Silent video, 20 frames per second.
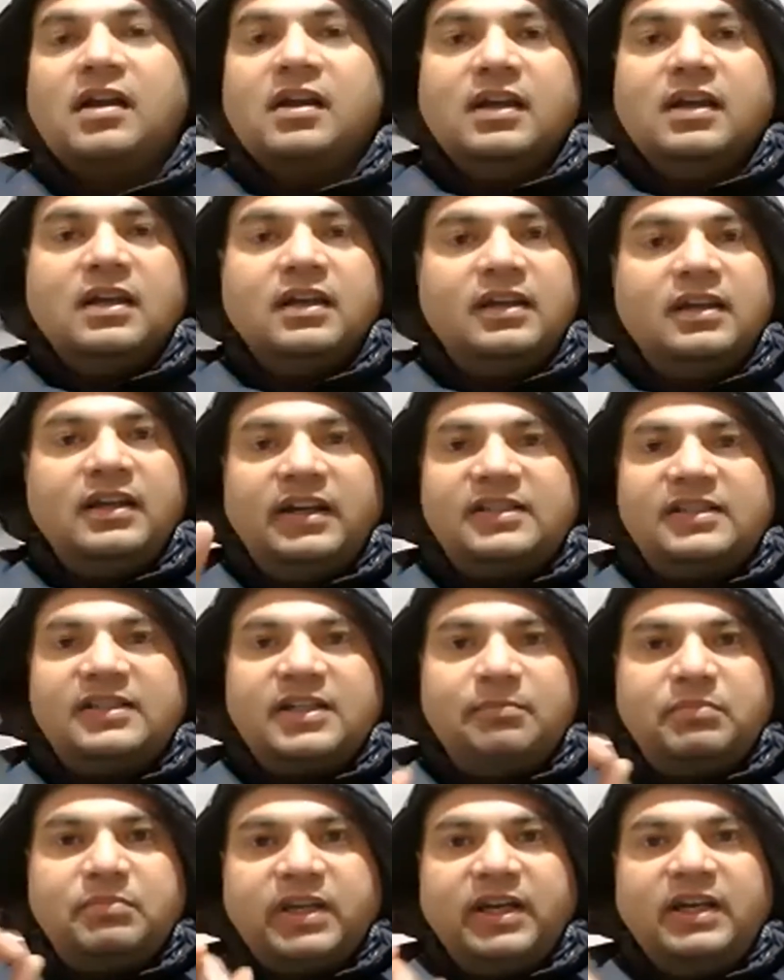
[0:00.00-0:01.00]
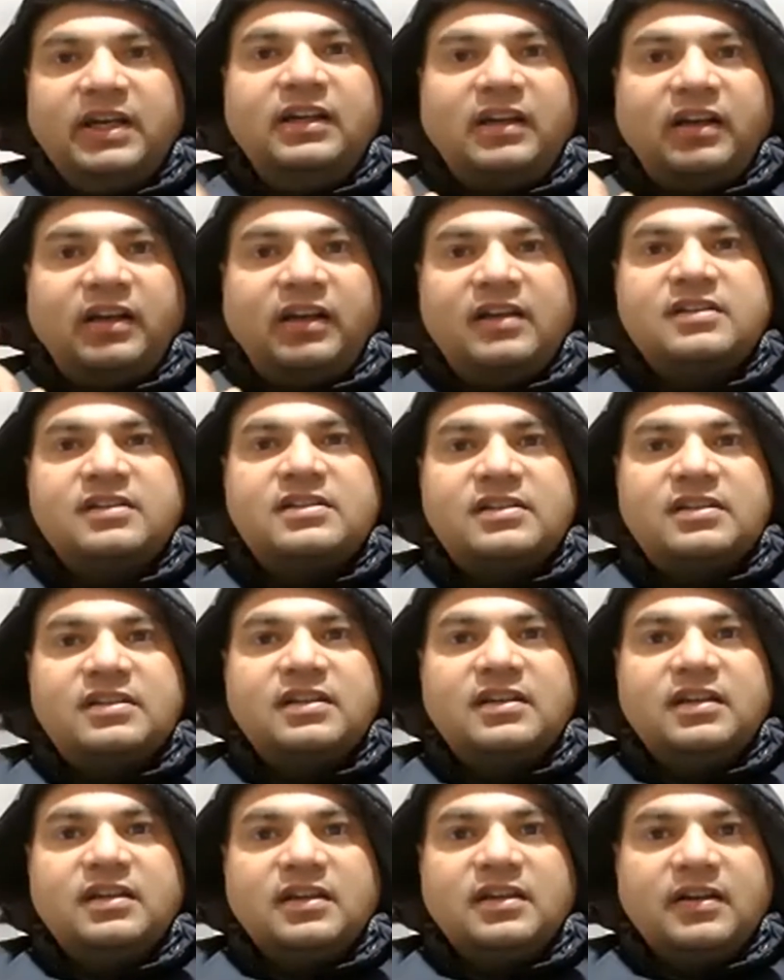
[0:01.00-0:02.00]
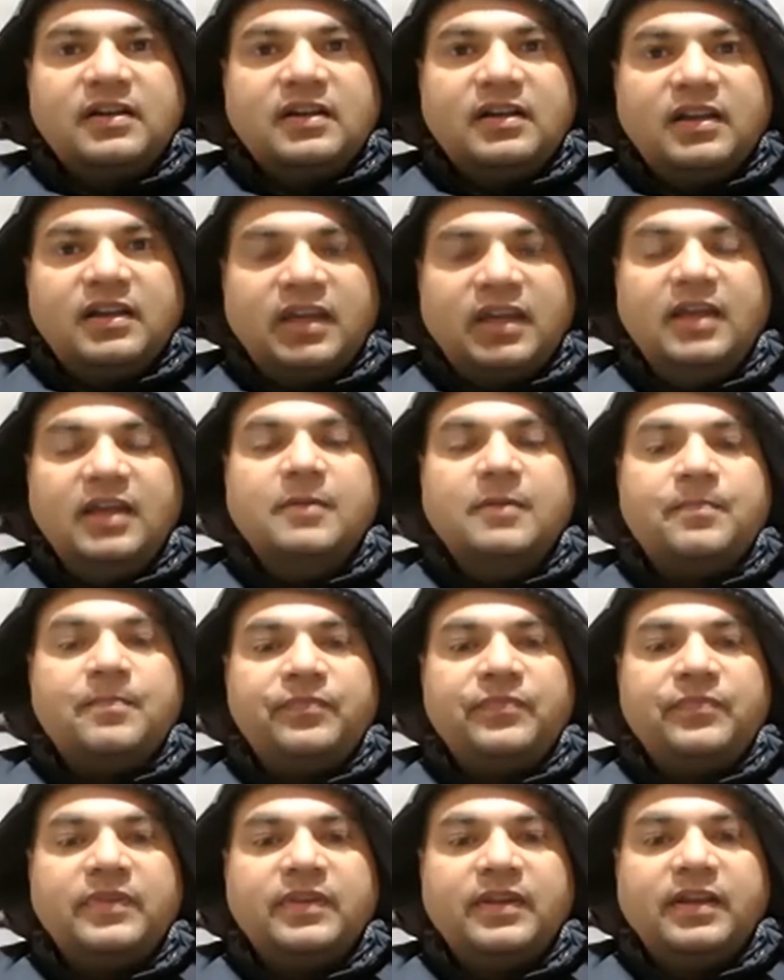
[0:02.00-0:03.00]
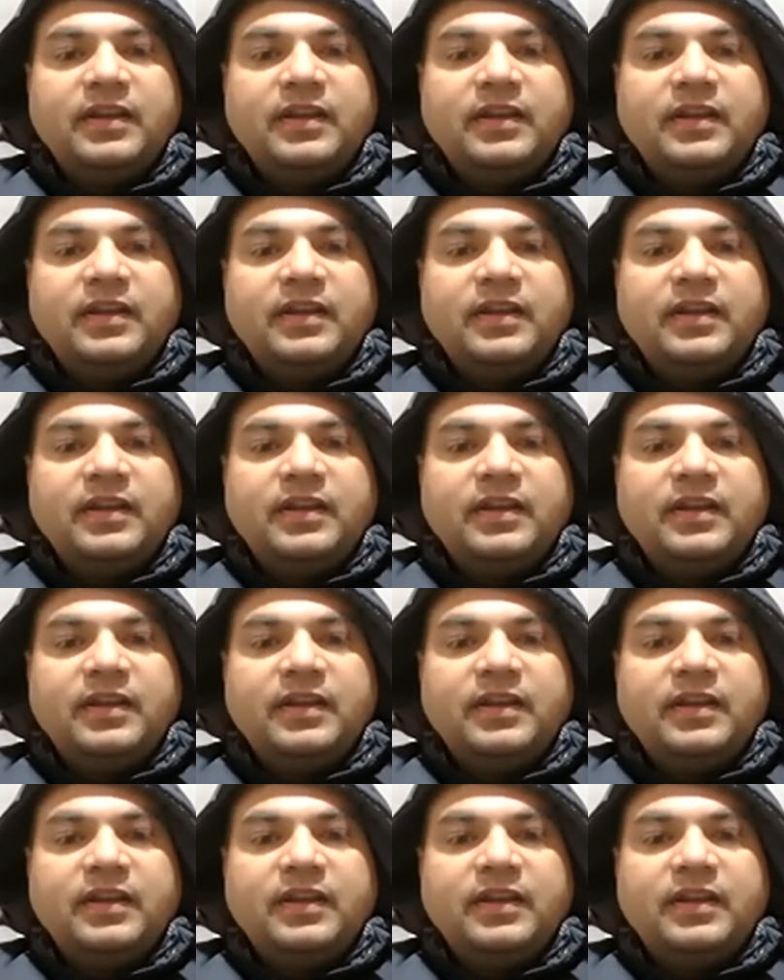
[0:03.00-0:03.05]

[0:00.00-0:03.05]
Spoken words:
leadership didn't trust him.